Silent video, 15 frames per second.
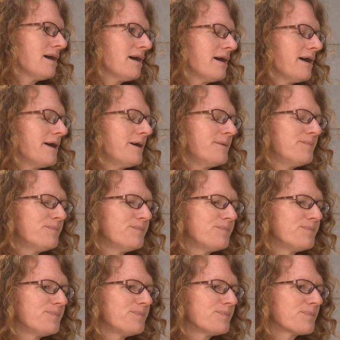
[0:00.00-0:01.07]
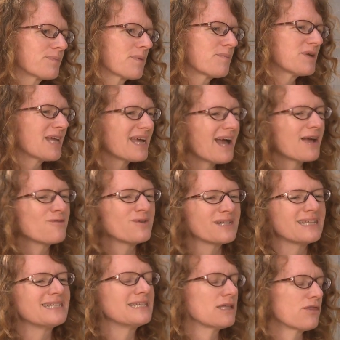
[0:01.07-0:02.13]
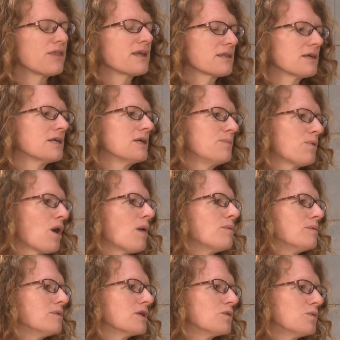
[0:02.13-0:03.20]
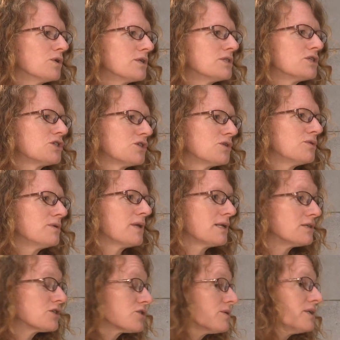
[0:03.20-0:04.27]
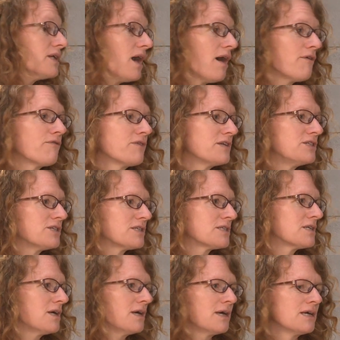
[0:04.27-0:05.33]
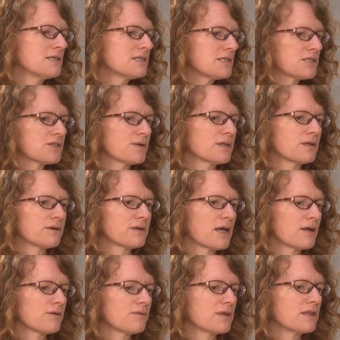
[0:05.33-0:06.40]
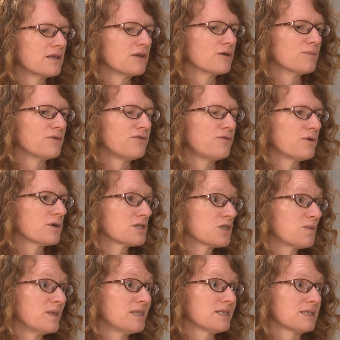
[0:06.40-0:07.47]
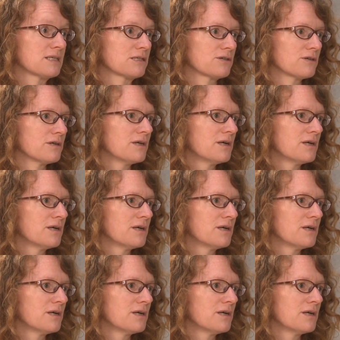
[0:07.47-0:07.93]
But I really did think that he probably would soon. And sure enough, his sister had learned how to read the year before, his twin sister.